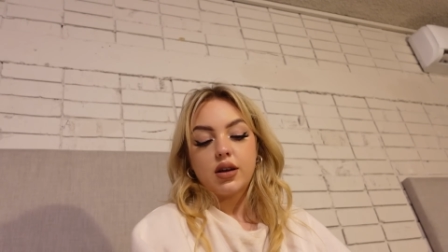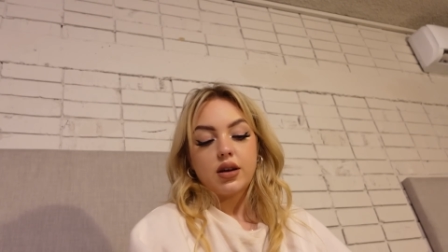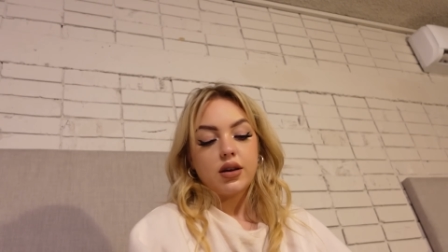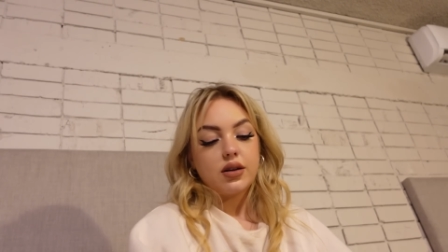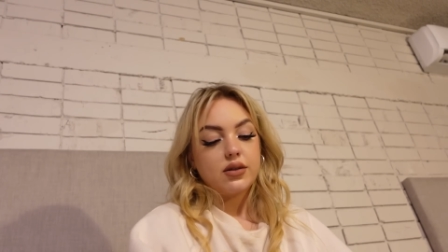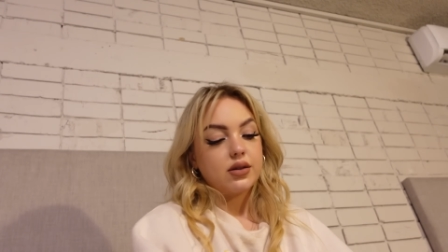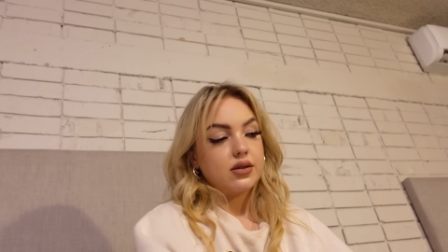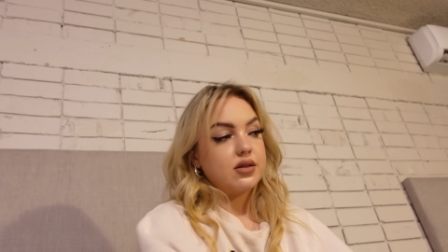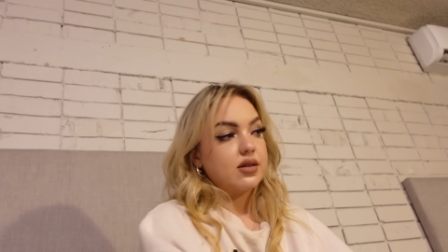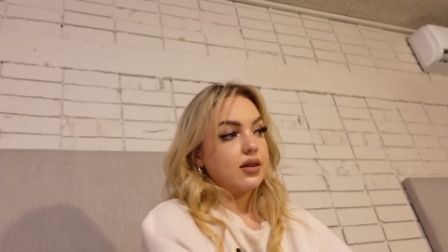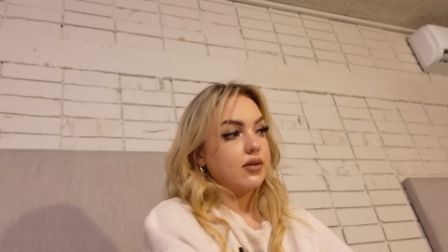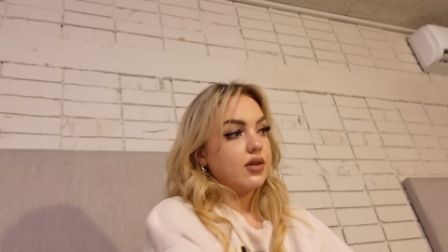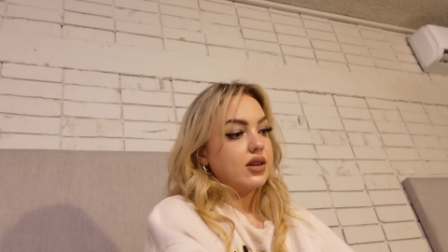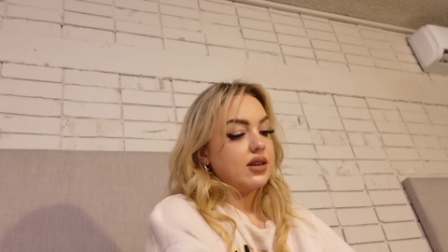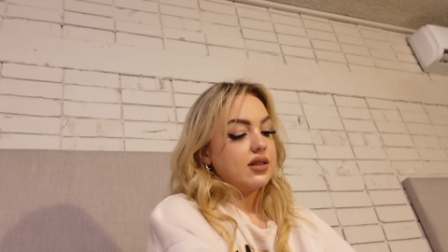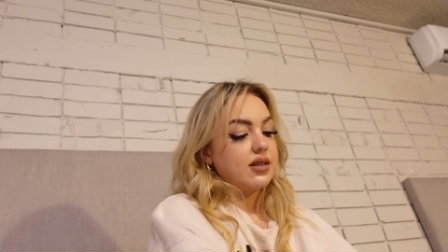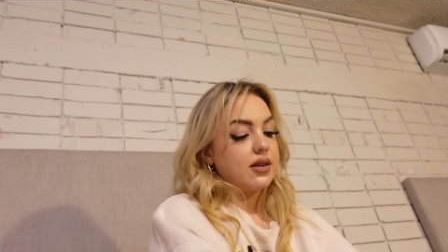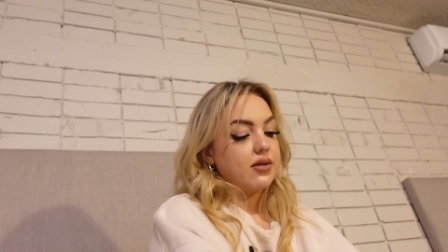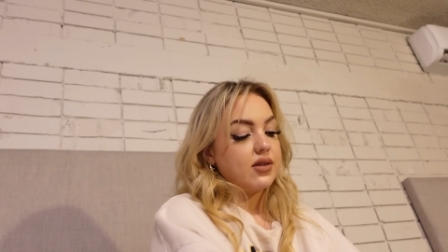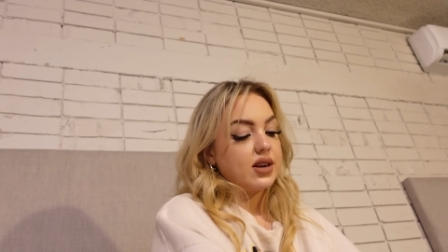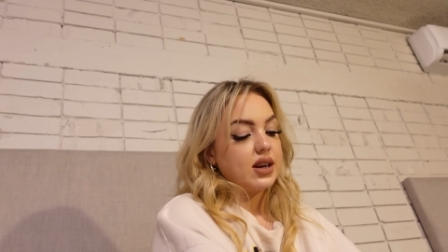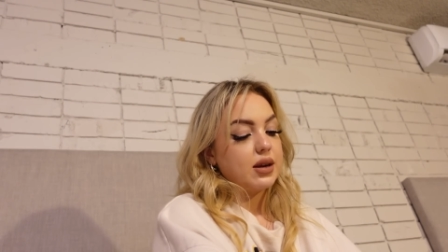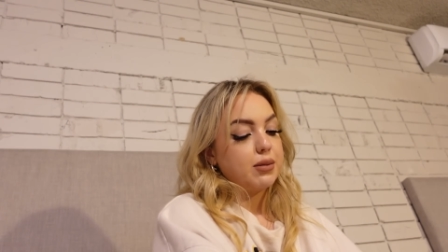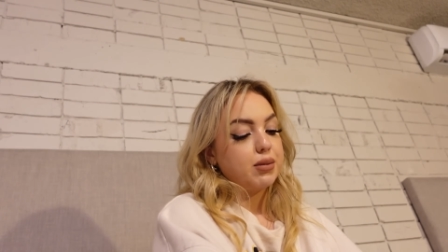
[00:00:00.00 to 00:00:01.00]
So seven
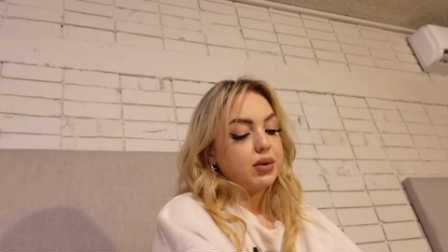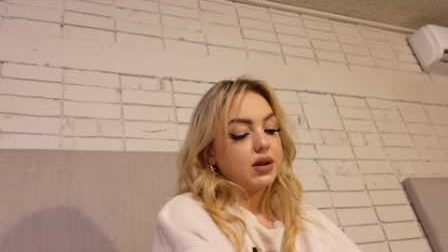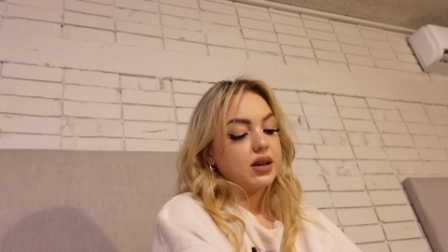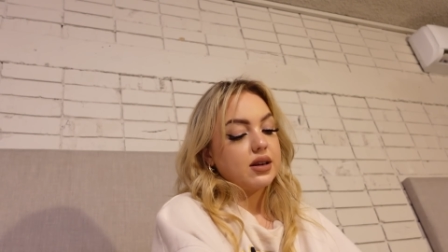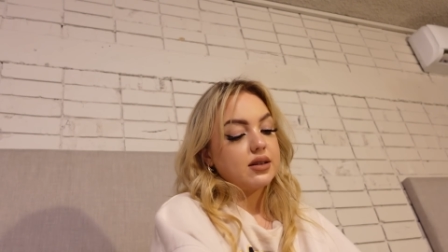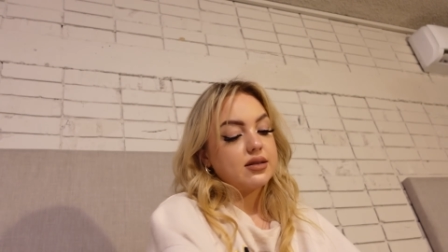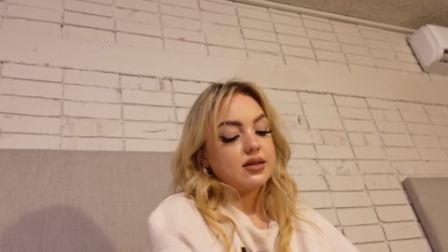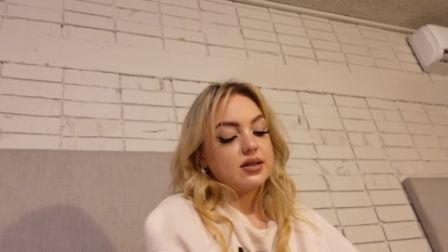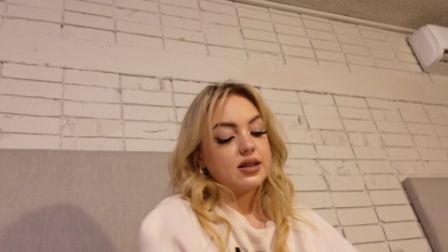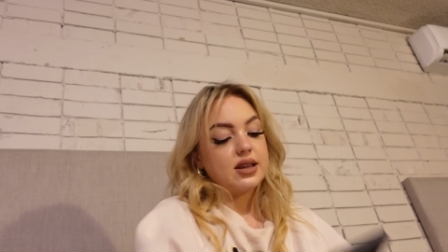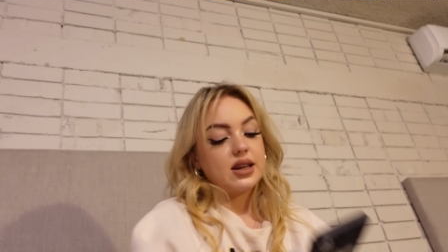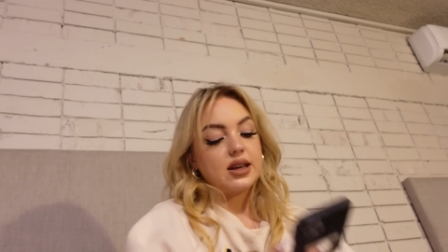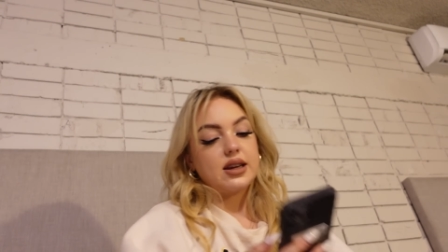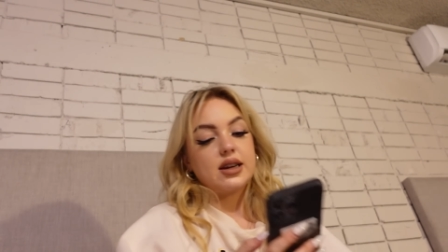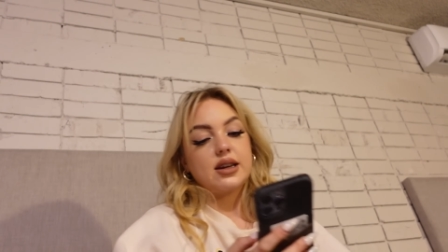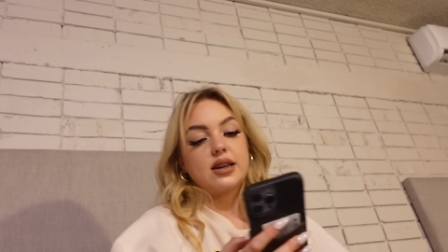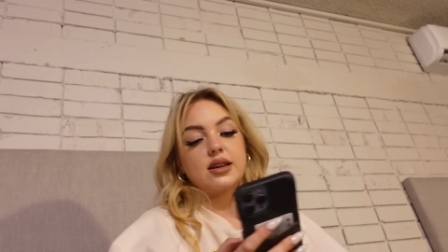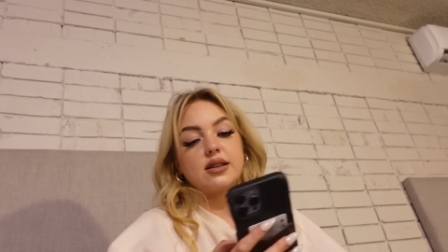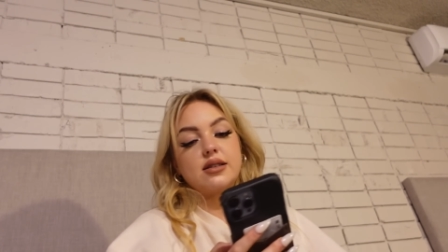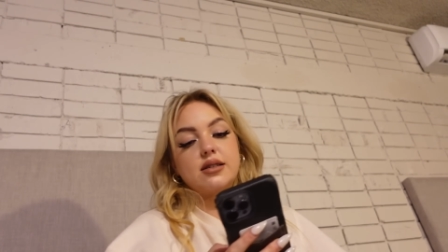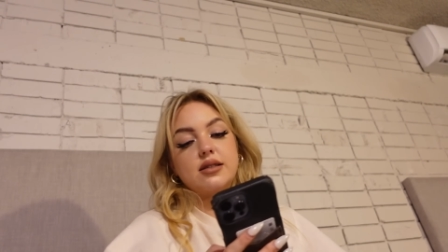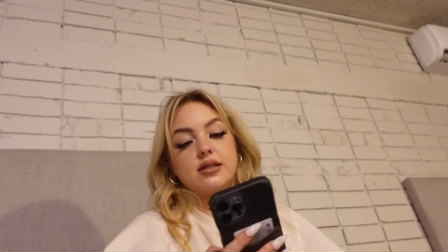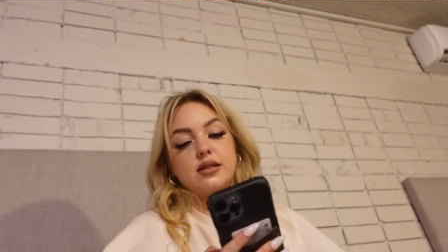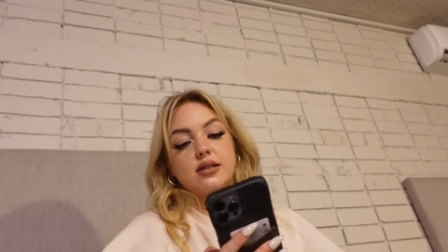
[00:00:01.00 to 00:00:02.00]
seventy plus
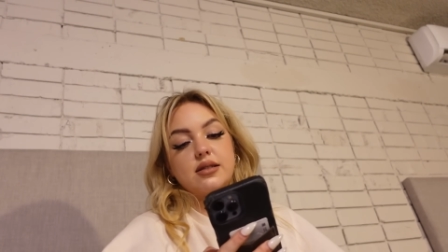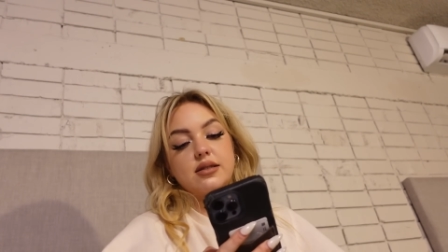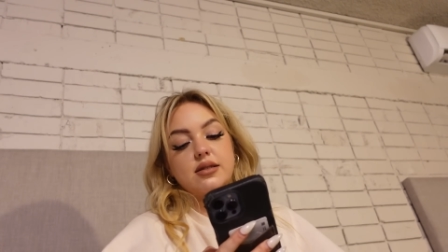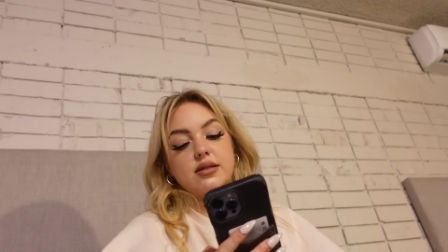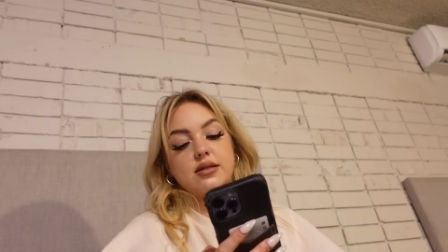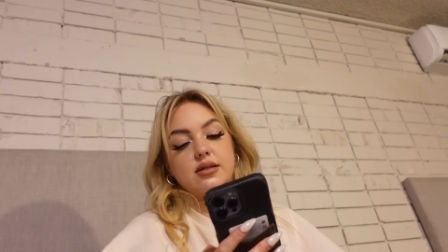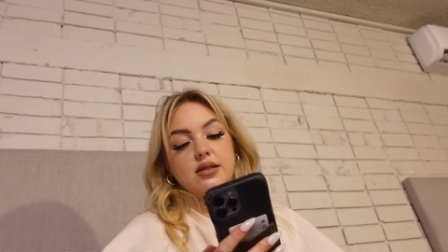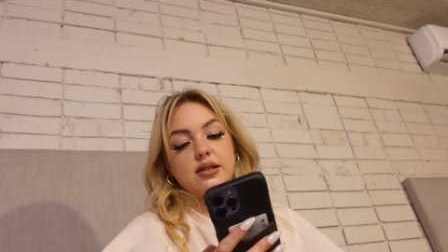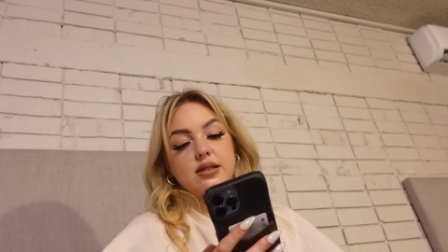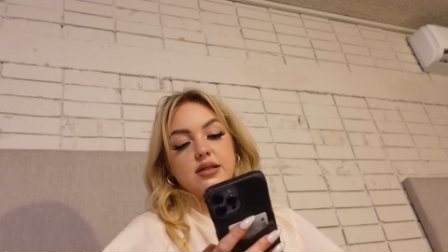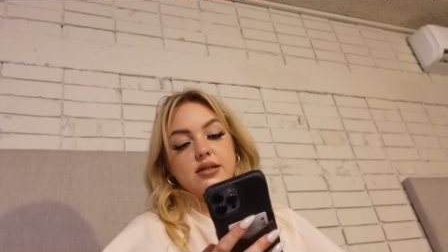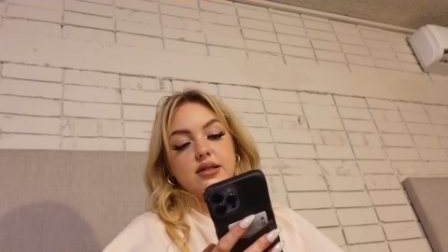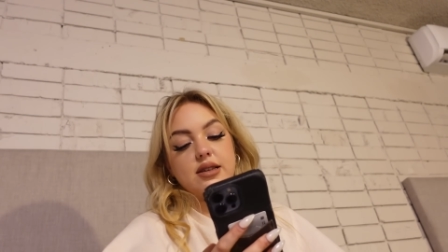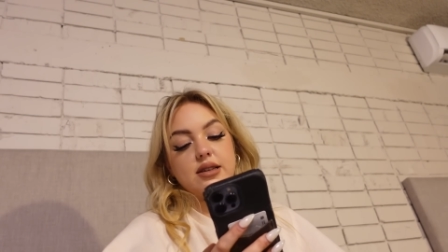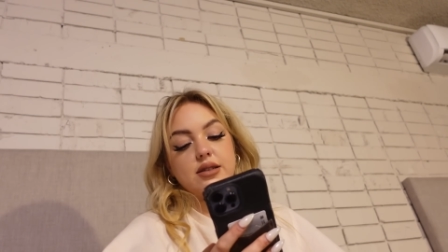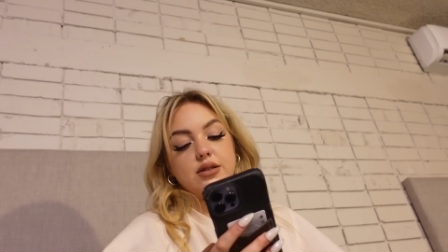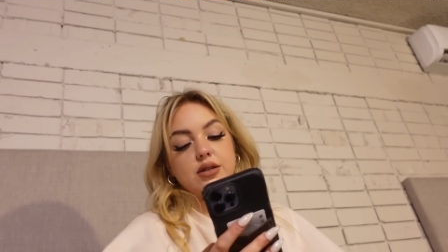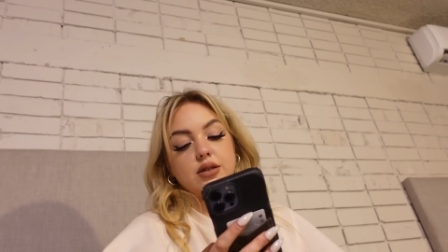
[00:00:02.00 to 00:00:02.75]
the sixty